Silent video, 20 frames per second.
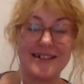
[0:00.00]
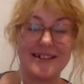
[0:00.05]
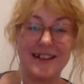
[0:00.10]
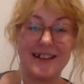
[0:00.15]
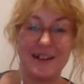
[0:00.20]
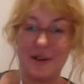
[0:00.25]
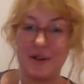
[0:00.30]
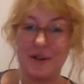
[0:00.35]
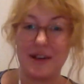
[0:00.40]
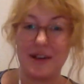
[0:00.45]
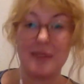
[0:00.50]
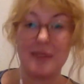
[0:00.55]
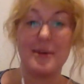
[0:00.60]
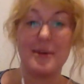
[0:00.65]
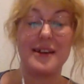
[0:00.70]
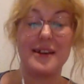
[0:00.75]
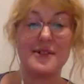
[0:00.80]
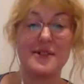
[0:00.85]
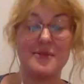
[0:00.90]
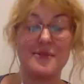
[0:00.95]
like owning my
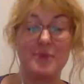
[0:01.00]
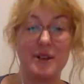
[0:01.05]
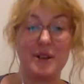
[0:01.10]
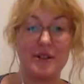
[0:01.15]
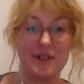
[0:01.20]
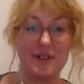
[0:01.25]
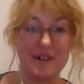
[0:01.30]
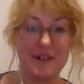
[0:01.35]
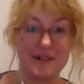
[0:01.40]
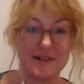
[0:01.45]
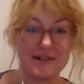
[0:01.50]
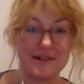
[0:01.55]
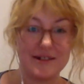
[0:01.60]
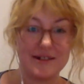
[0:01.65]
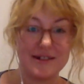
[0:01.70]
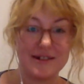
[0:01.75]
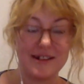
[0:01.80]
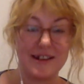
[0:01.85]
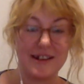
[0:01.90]
experience,